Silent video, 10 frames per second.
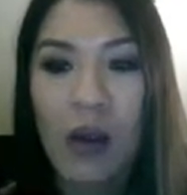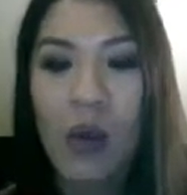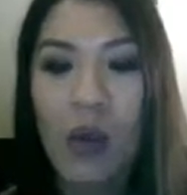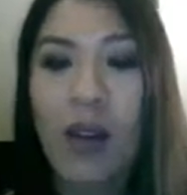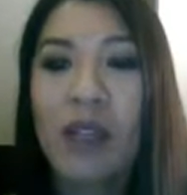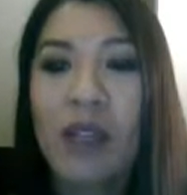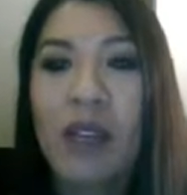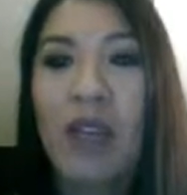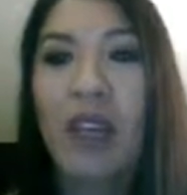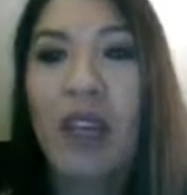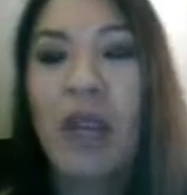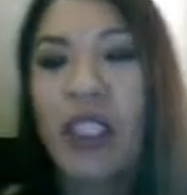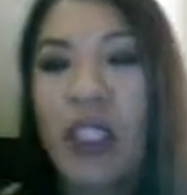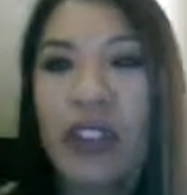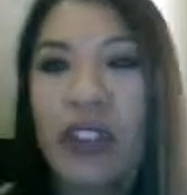When I'm done making my
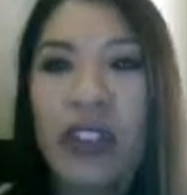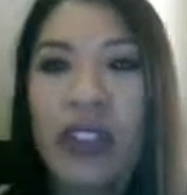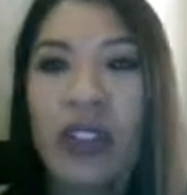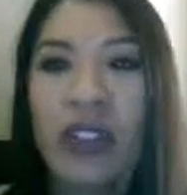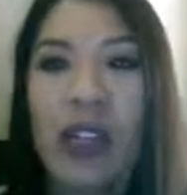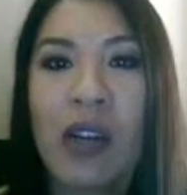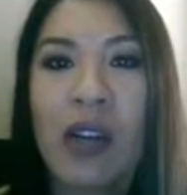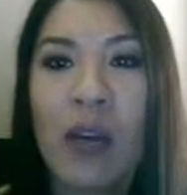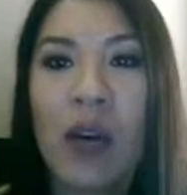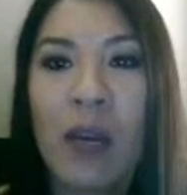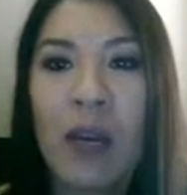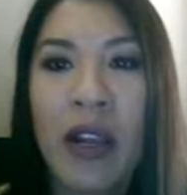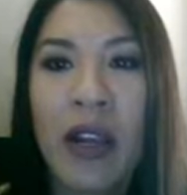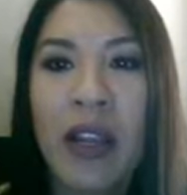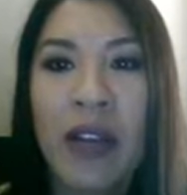changes, I'll go up
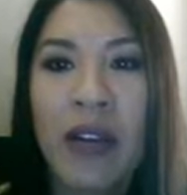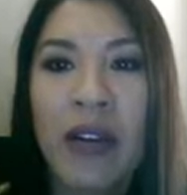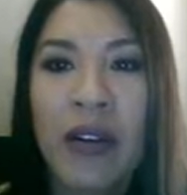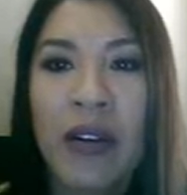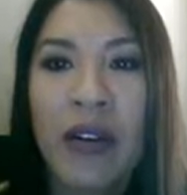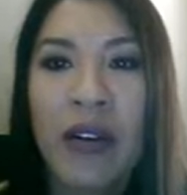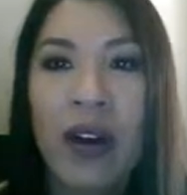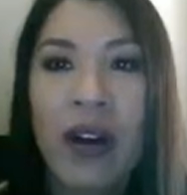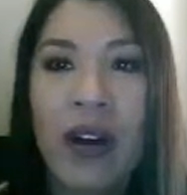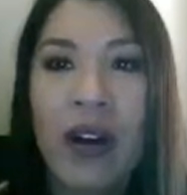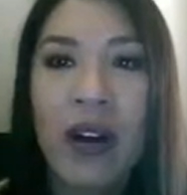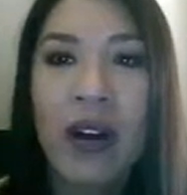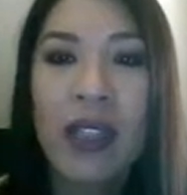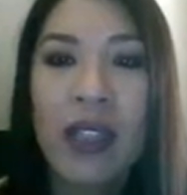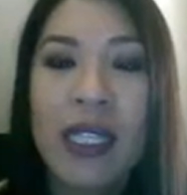right here
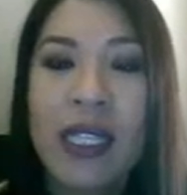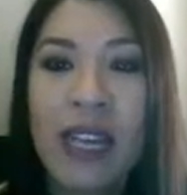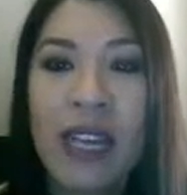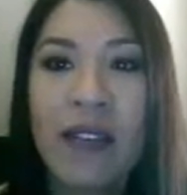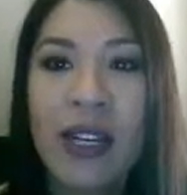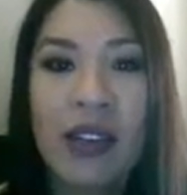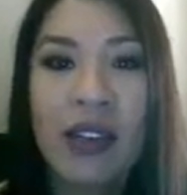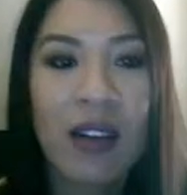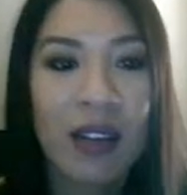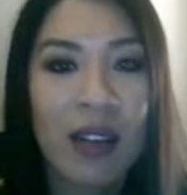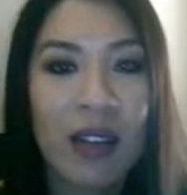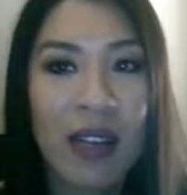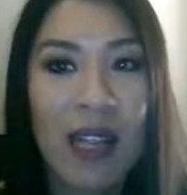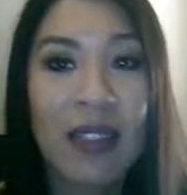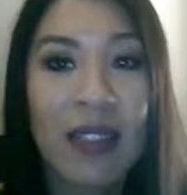to the saved icon
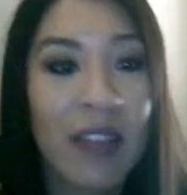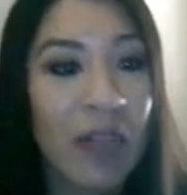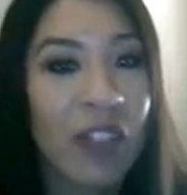and save my